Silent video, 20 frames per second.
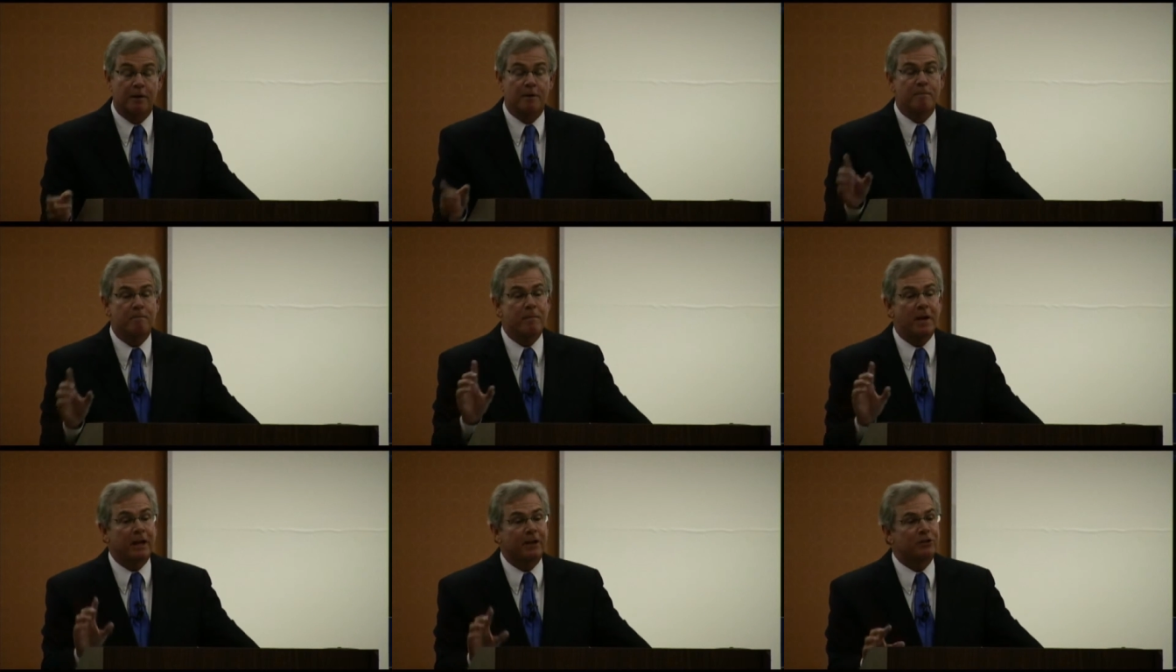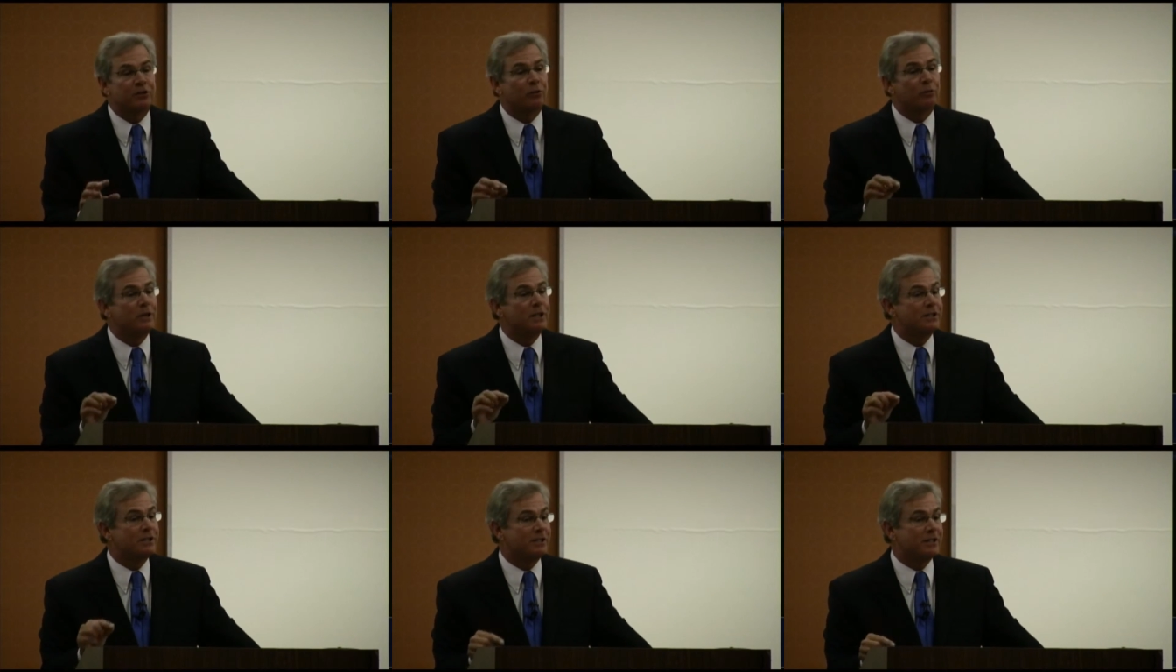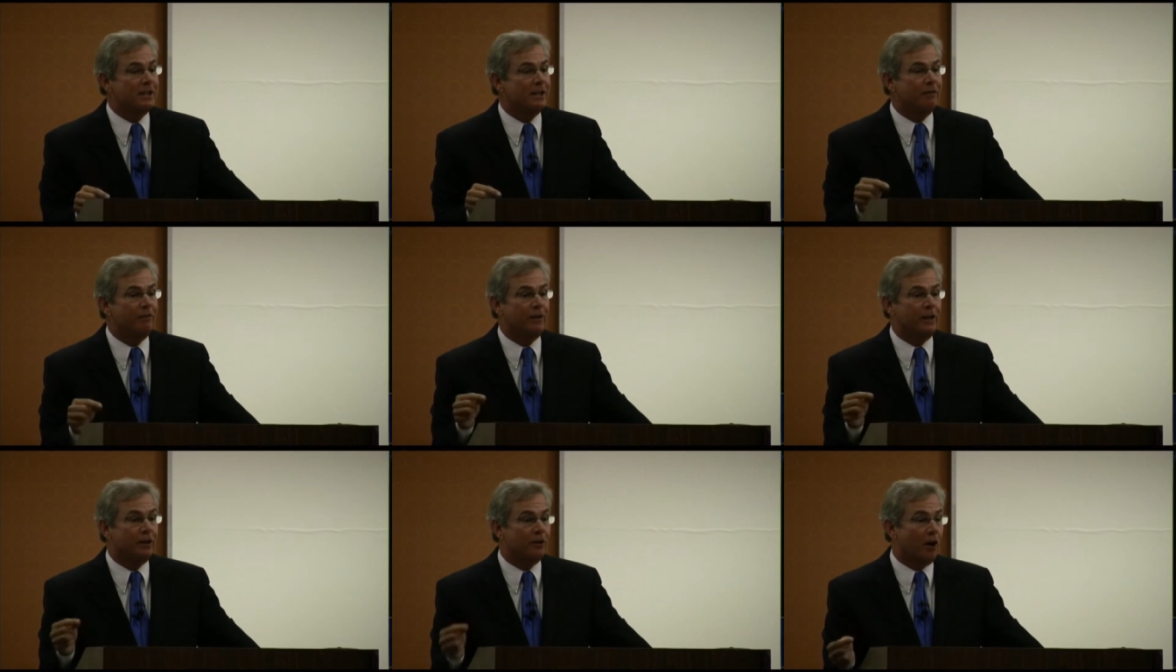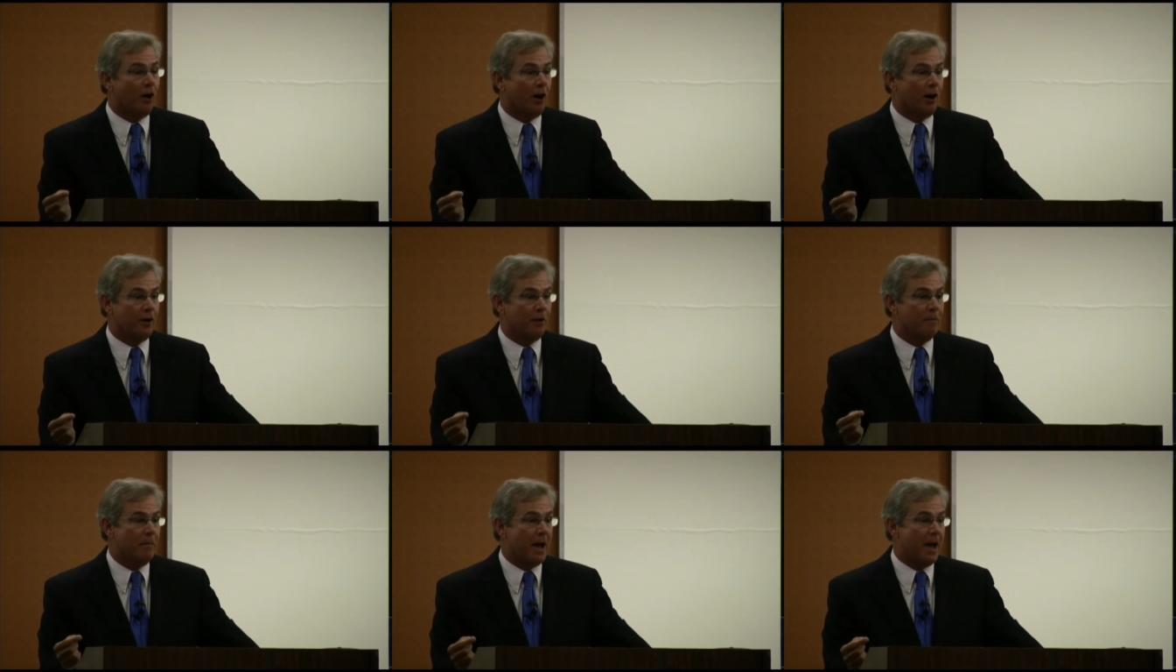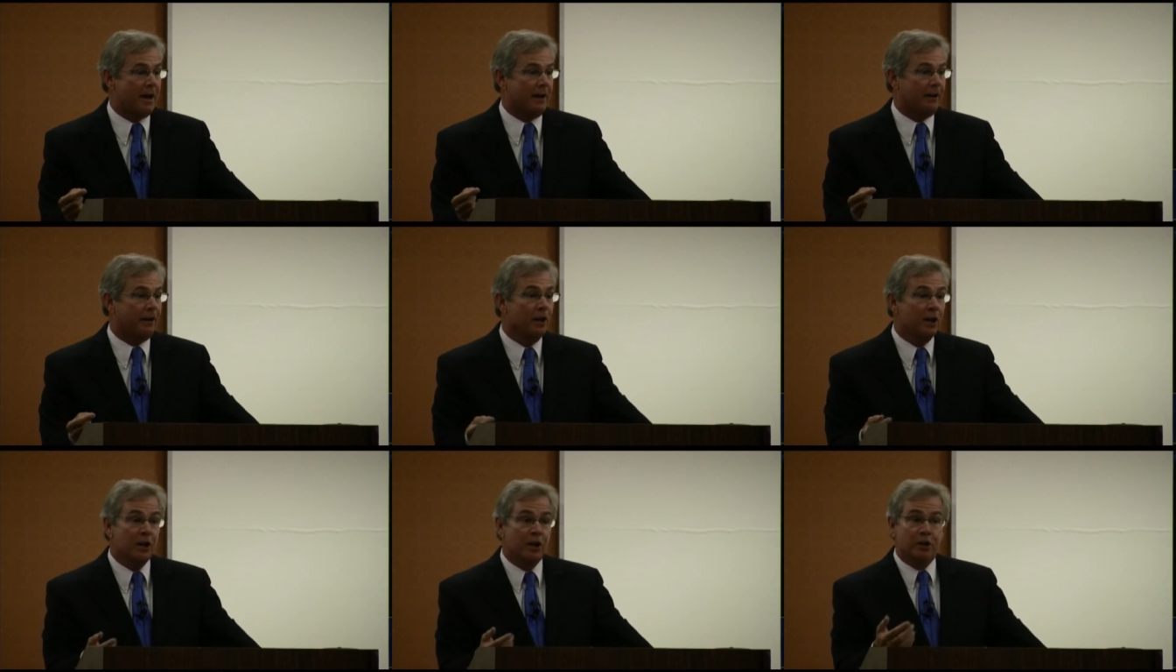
makes receiving automatic.